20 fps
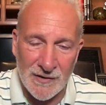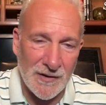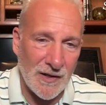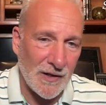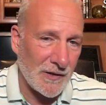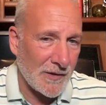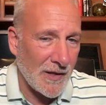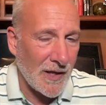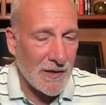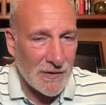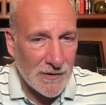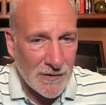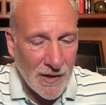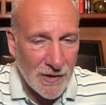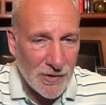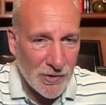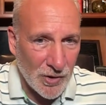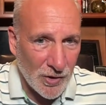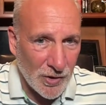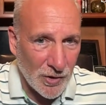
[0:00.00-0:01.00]
They
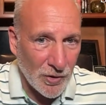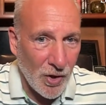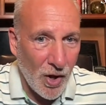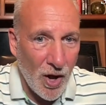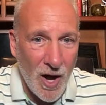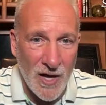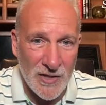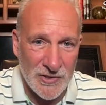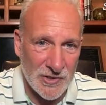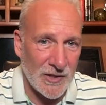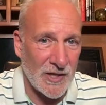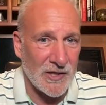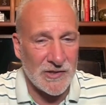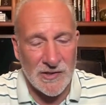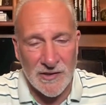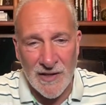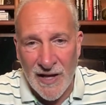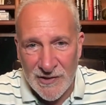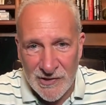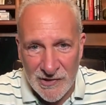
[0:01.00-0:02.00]
took a loss and they said,
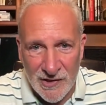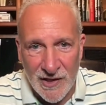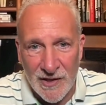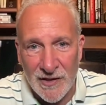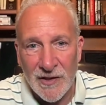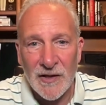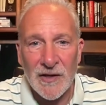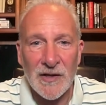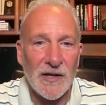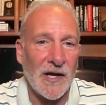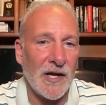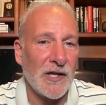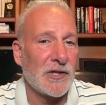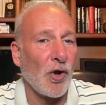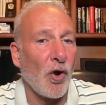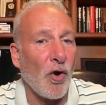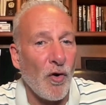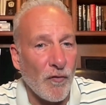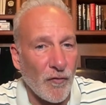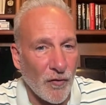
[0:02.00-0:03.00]
that's it. It's
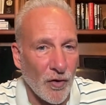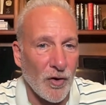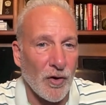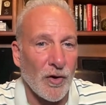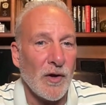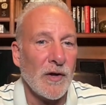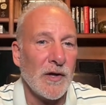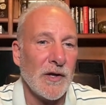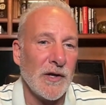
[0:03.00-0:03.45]
over.